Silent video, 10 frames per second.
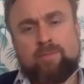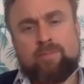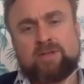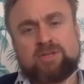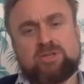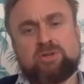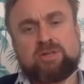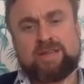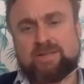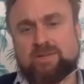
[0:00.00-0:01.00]
as a sort
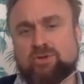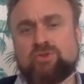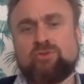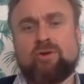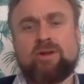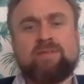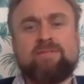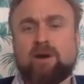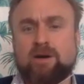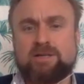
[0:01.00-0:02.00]
of testosterone-y
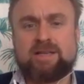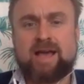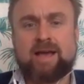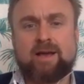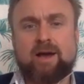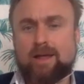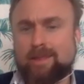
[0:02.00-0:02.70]
fast yang guy,